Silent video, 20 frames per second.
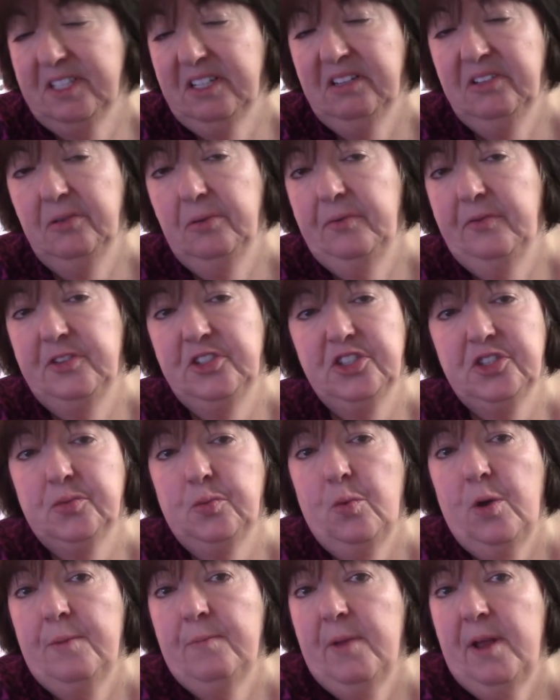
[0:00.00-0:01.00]
You can do it for just
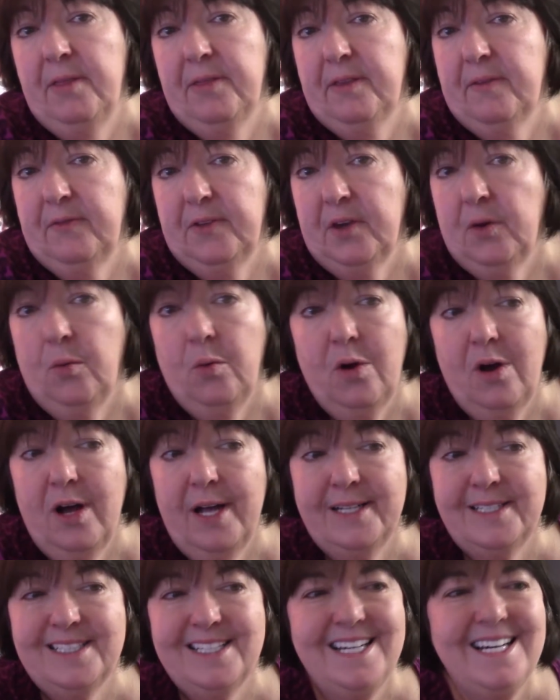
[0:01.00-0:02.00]
1 month if you
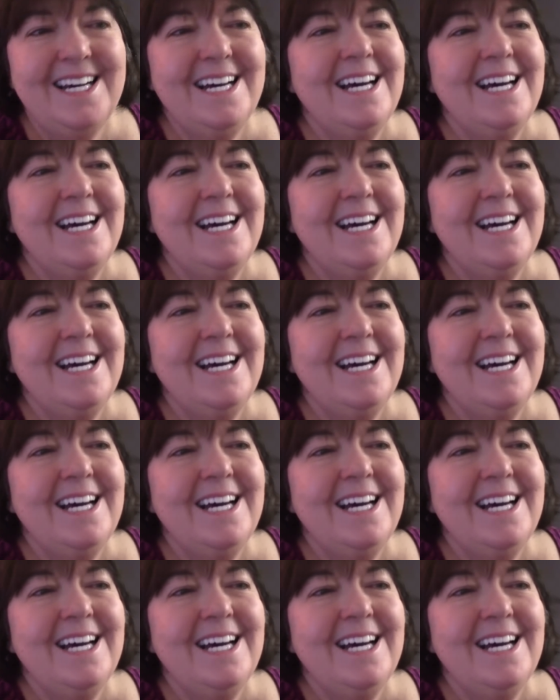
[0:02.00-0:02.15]
want.